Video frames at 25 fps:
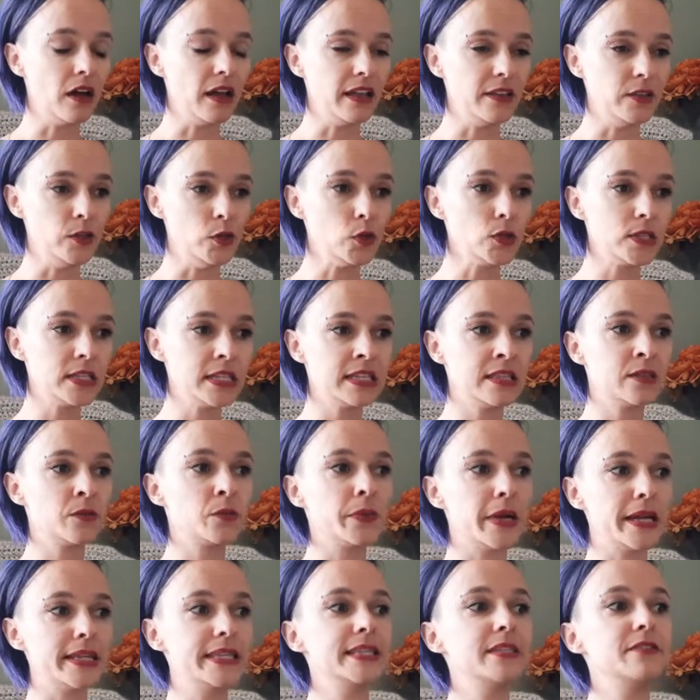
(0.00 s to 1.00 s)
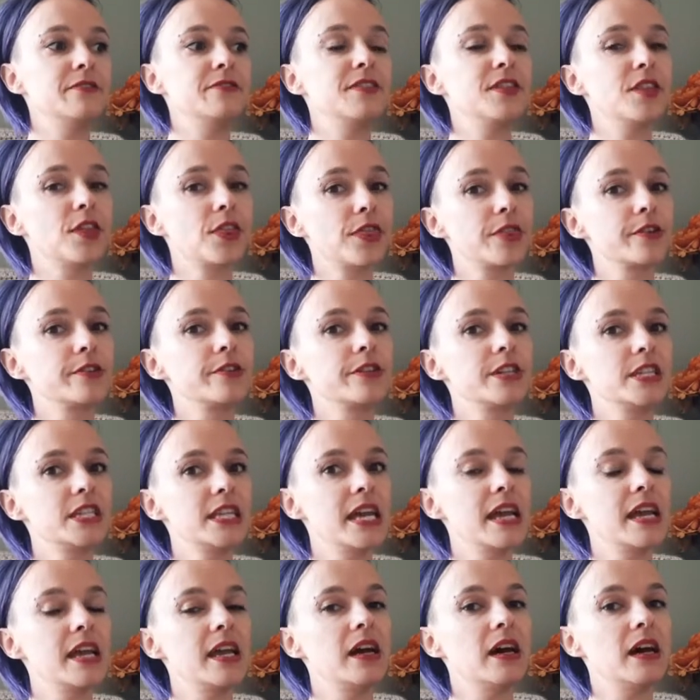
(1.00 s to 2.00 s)
Using the rest of the third
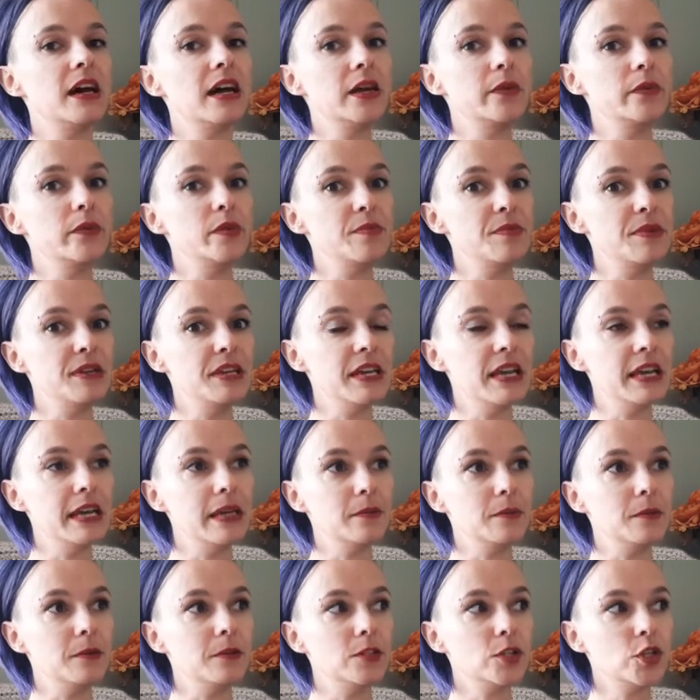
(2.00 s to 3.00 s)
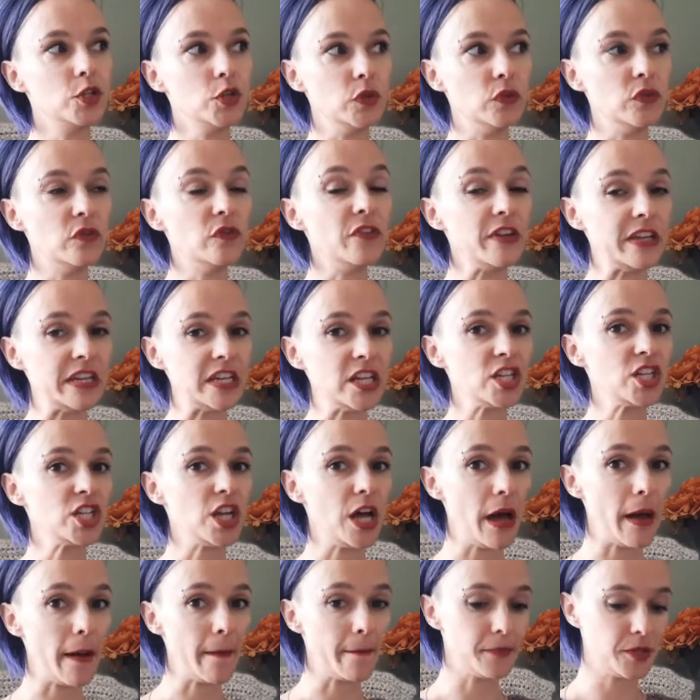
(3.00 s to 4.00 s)
day, I would be able to finish
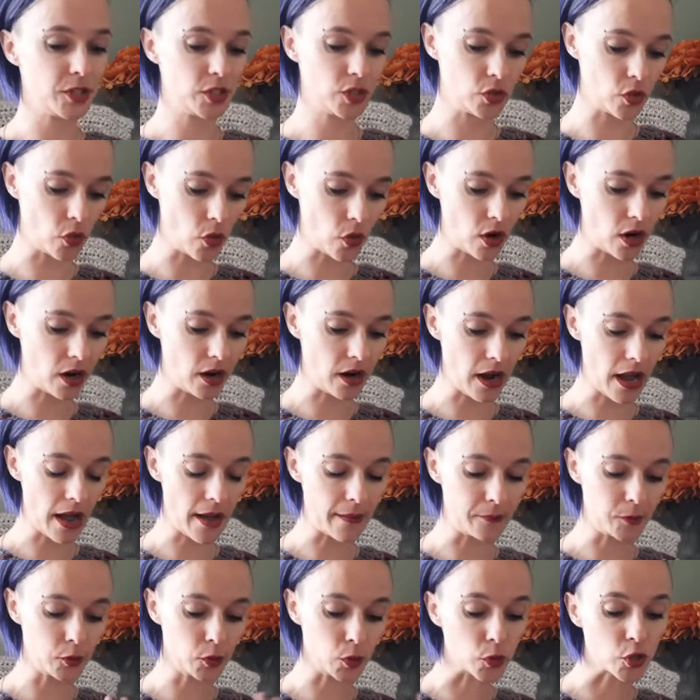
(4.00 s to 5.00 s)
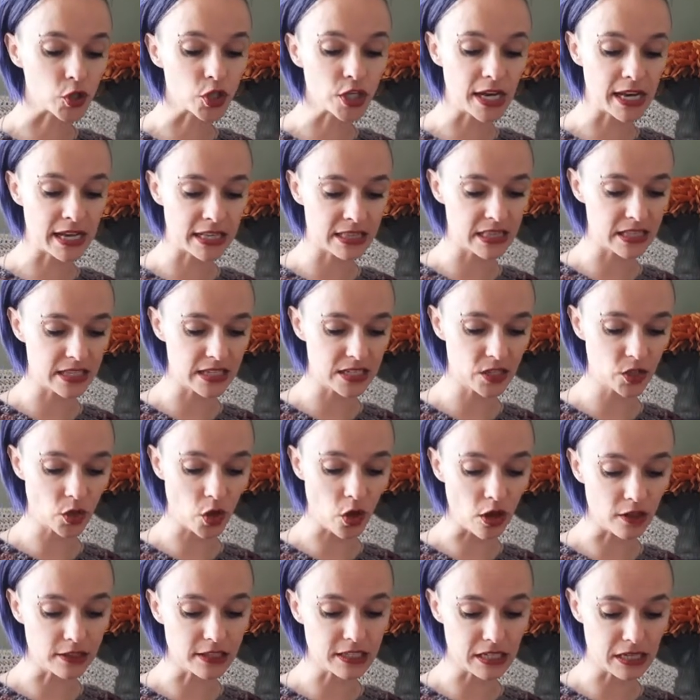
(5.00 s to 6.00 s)
up crocheting these
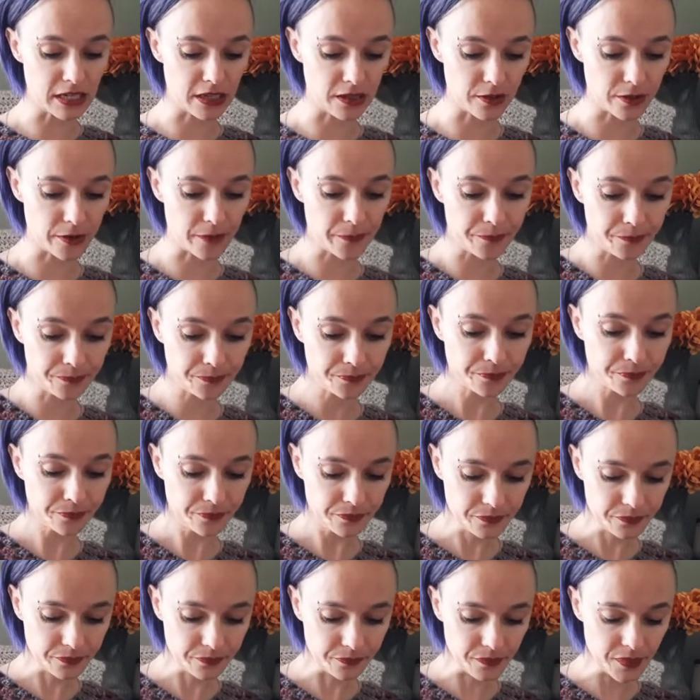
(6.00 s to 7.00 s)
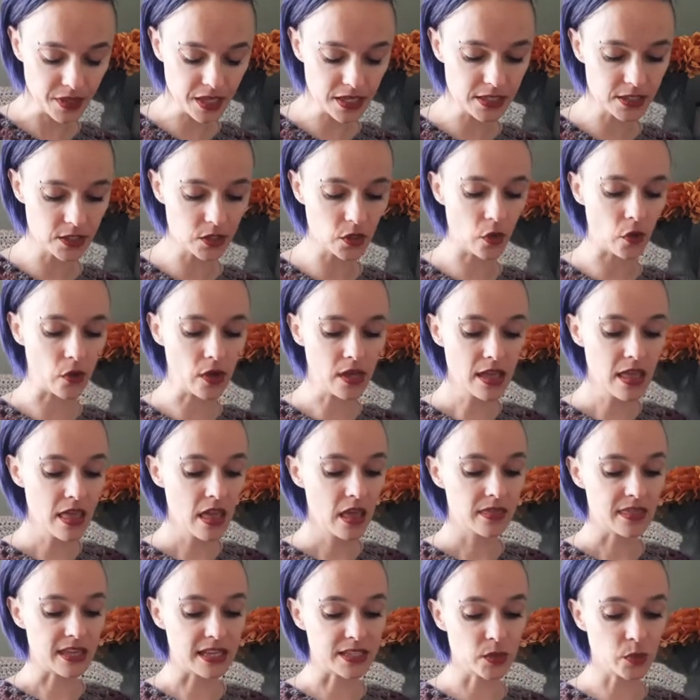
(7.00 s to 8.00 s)
all together. So
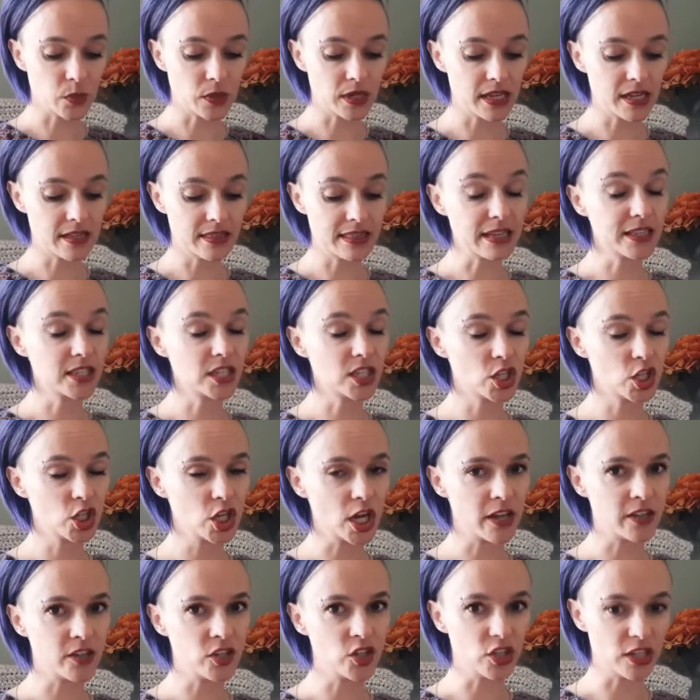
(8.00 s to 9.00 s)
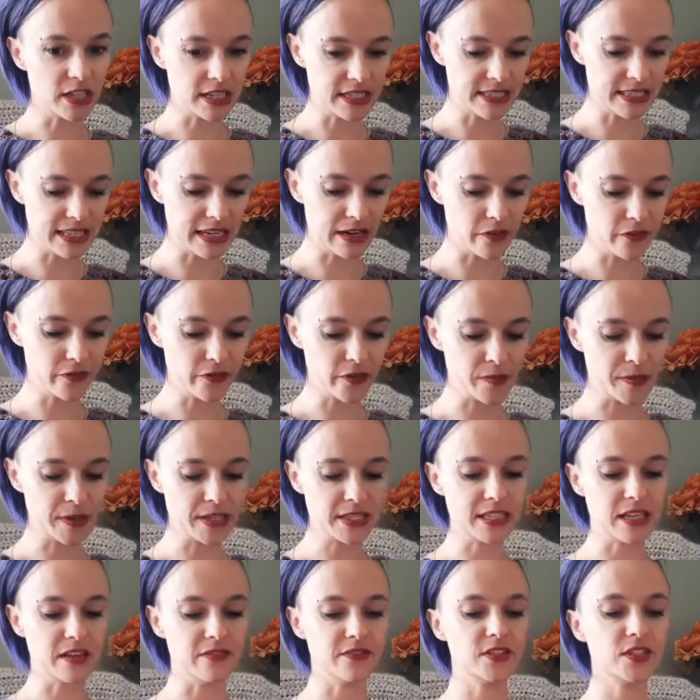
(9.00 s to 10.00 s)
that's the challenge that I set out for
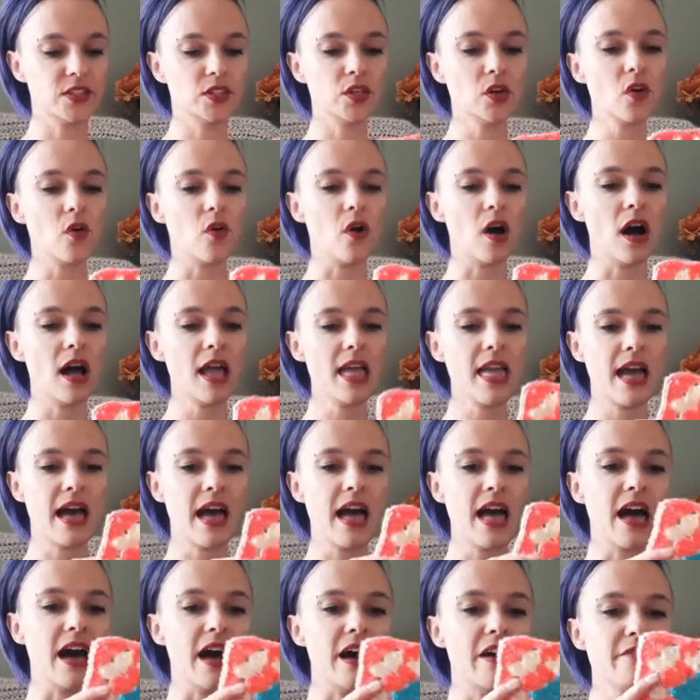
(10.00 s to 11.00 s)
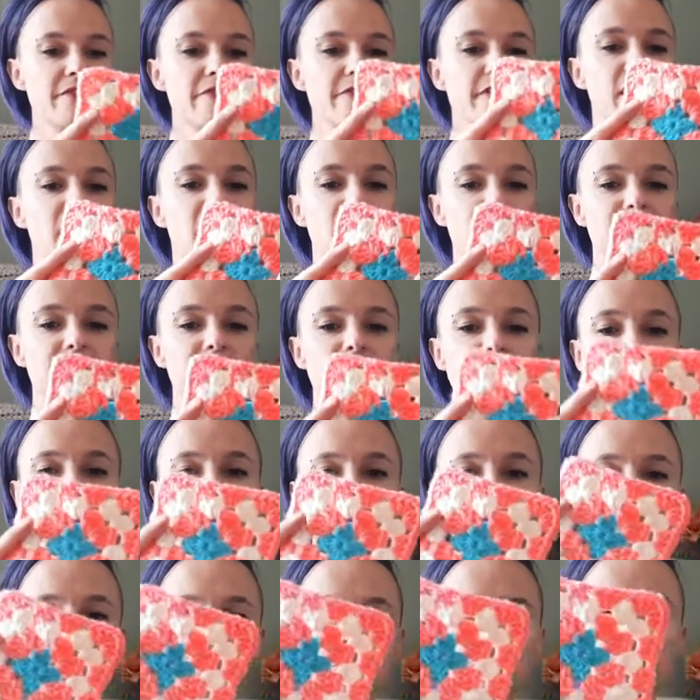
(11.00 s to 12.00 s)
myself. So I'll have to count
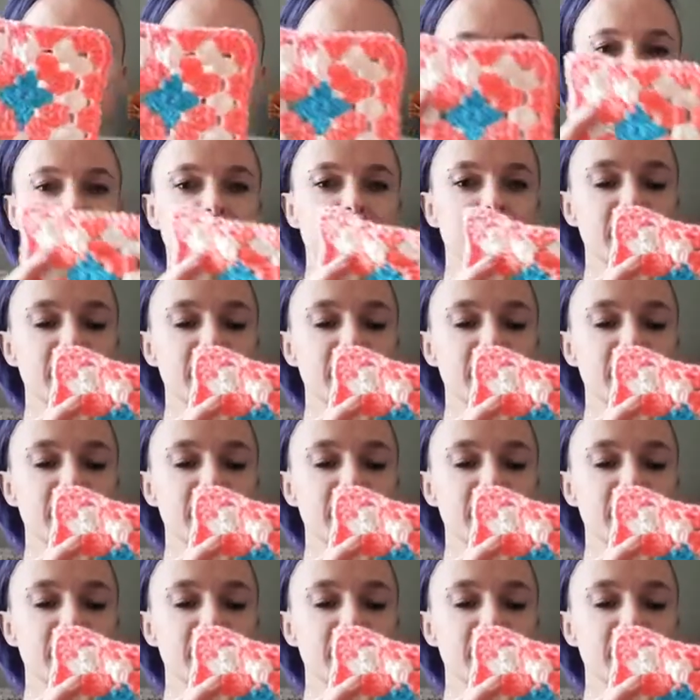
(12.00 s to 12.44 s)
these for you because I